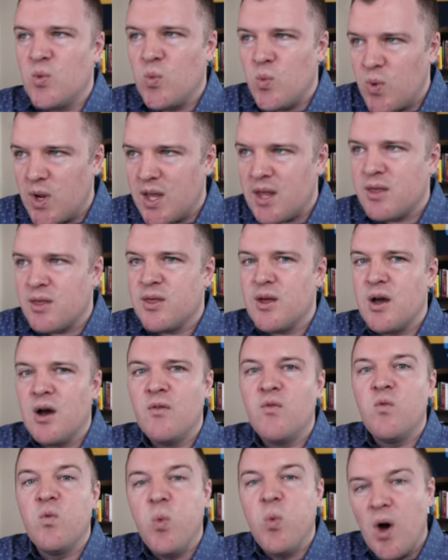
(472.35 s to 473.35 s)
width
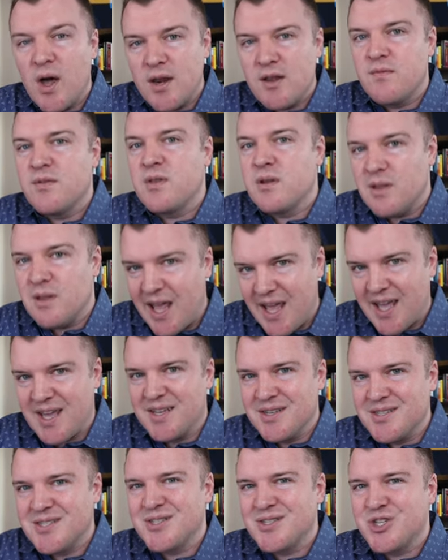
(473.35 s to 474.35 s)
of one of the
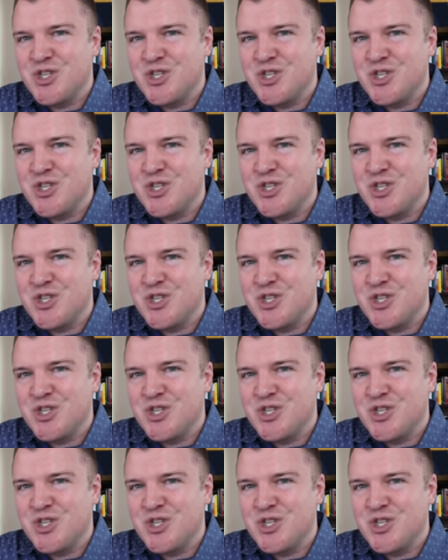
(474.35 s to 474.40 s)
legs.